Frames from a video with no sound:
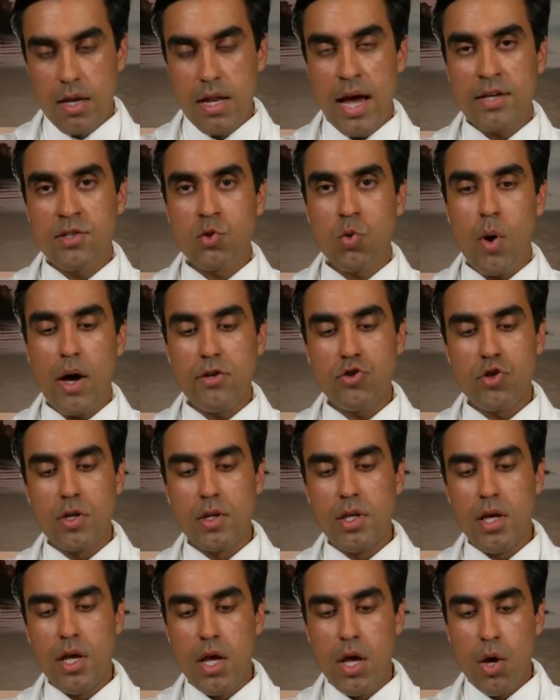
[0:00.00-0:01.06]
Next
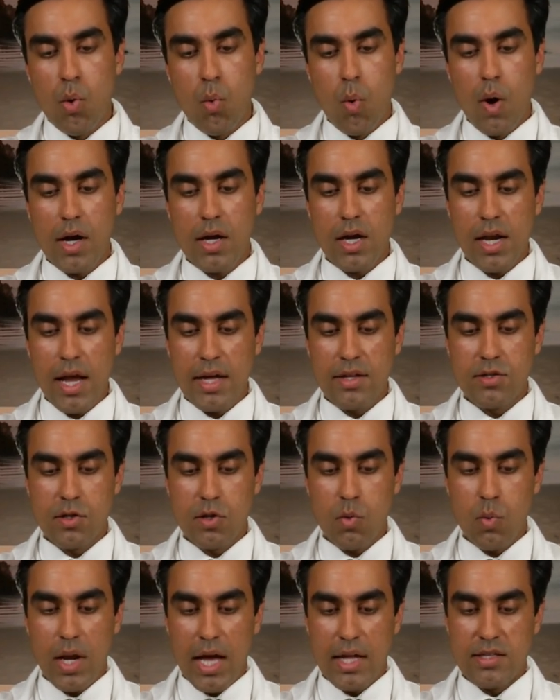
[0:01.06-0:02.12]
question what can I
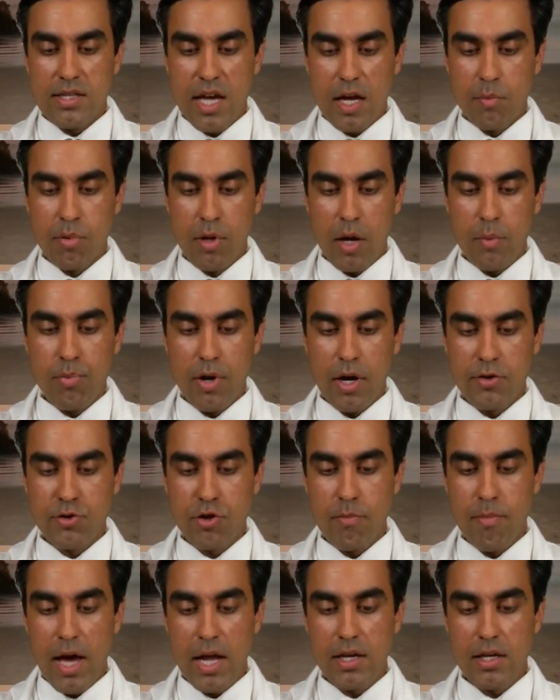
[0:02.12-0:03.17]
do when I take blood
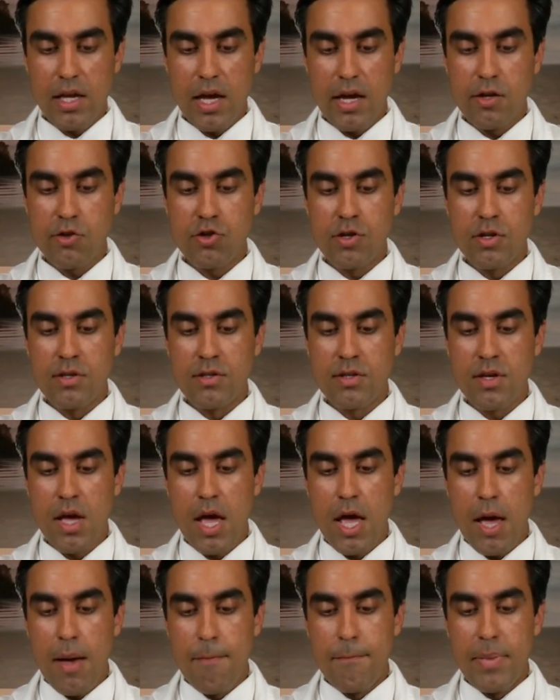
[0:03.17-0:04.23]
pressure medications,
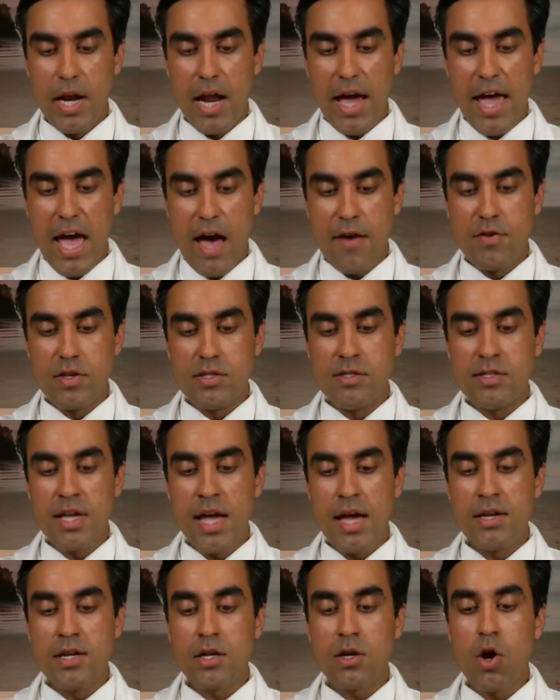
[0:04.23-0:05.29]
but I have a
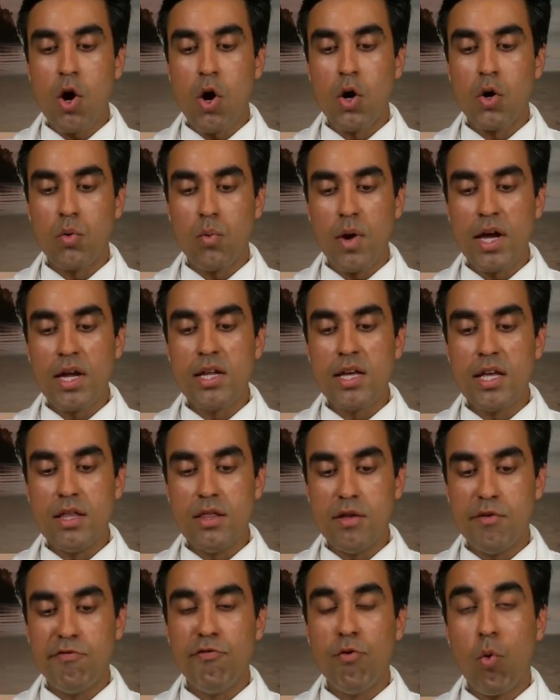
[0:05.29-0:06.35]
standing heart rate
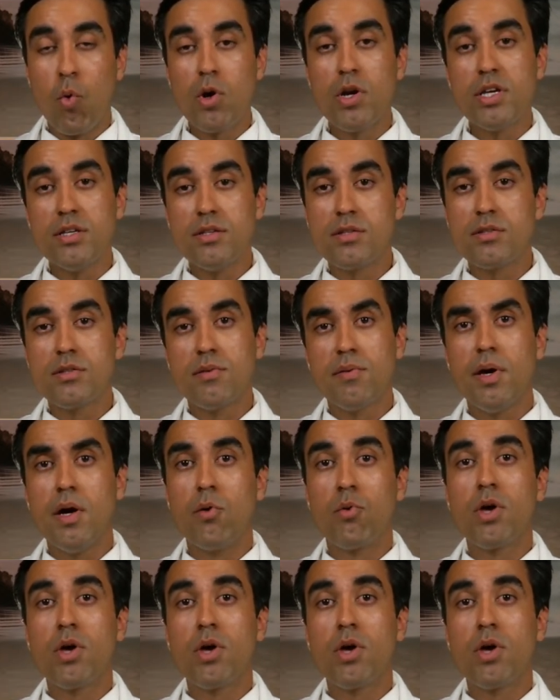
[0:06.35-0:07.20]
in the 40s?